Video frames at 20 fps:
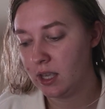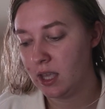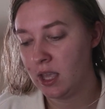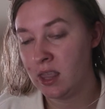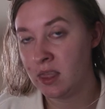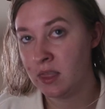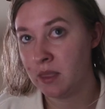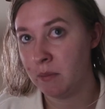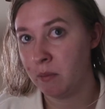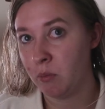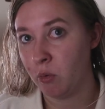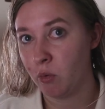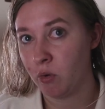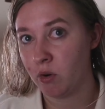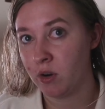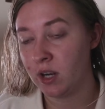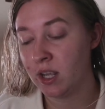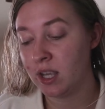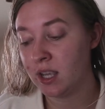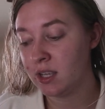in the
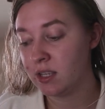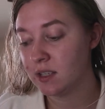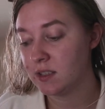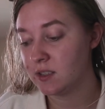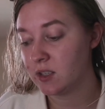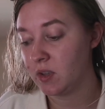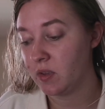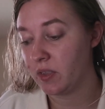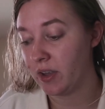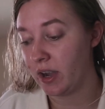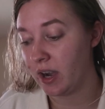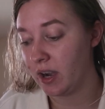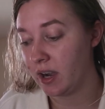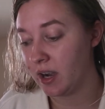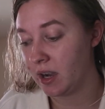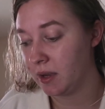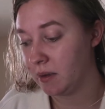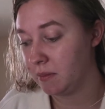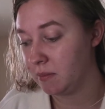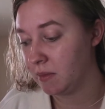morning so
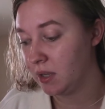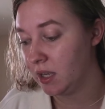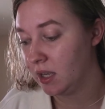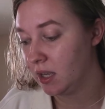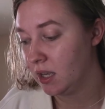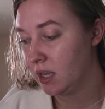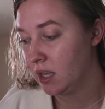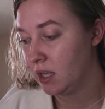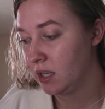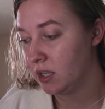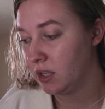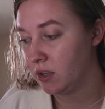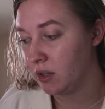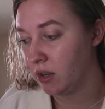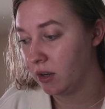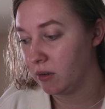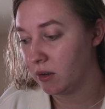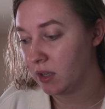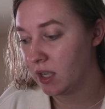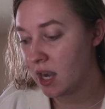that I'm you
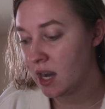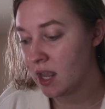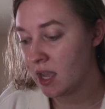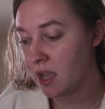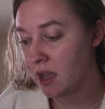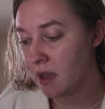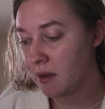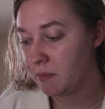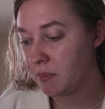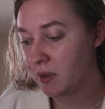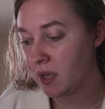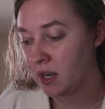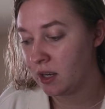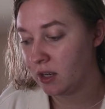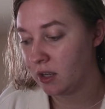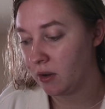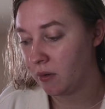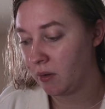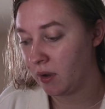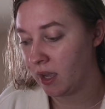know, getting up
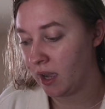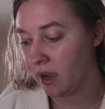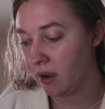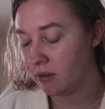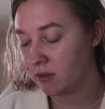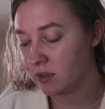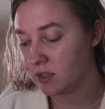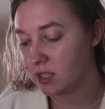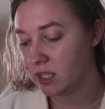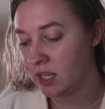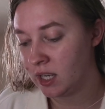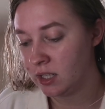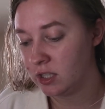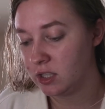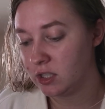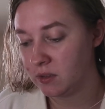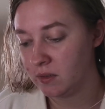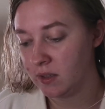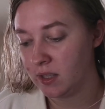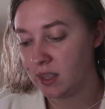and going out
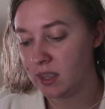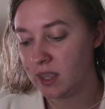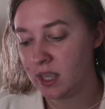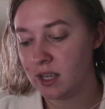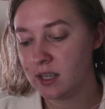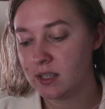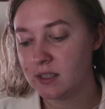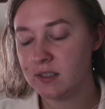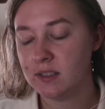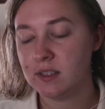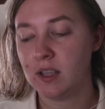and doing things.